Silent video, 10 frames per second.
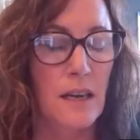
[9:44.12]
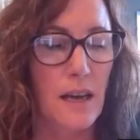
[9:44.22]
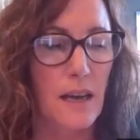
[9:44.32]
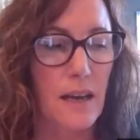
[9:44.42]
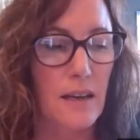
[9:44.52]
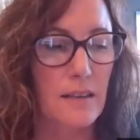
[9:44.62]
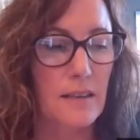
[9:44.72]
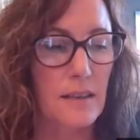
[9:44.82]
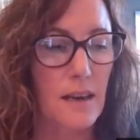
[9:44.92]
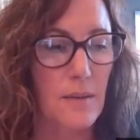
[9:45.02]

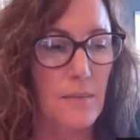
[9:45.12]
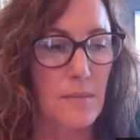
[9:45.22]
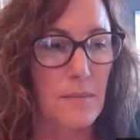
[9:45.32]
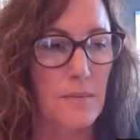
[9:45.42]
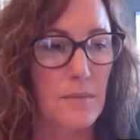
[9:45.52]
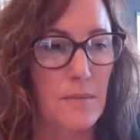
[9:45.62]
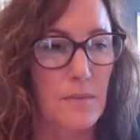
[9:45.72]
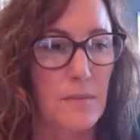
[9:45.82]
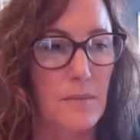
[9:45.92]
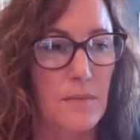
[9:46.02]
And
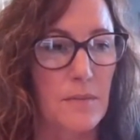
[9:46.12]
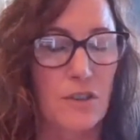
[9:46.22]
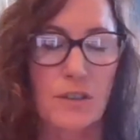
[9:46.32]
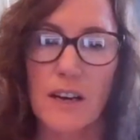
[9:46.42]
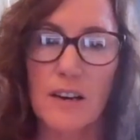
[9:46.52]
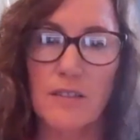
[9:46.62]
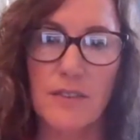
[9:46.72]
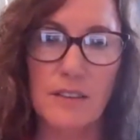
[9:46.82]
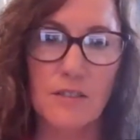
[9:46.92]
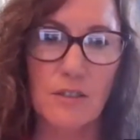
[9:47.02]
she
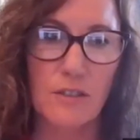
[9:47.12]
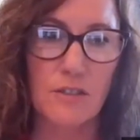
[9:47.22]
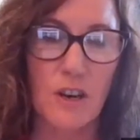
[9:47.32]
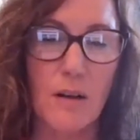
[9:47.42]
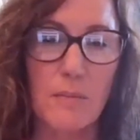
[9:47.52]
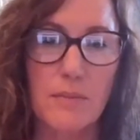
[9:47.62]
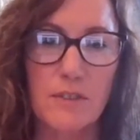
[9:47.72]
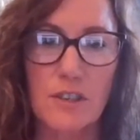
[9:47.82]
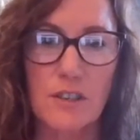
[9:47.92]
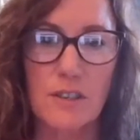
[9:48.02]
sacrificed her job.
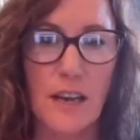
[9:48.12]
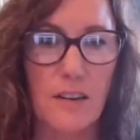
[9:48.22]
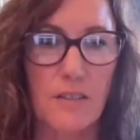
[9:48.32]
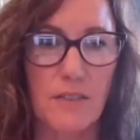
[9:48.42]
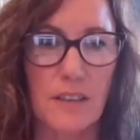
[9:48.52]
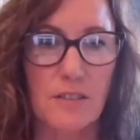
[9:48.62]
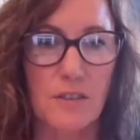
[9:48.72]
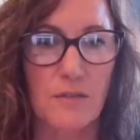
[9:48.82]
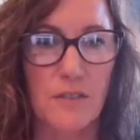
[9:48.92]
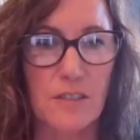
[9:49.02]
She sacrificed
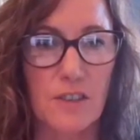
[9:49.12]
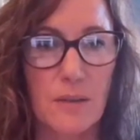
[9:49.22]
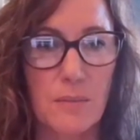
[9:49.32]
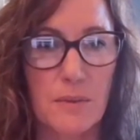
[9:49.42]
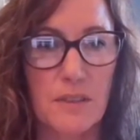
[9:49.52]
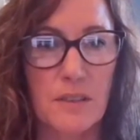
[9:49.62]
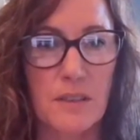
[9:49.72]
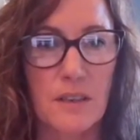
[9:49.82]
her friendships.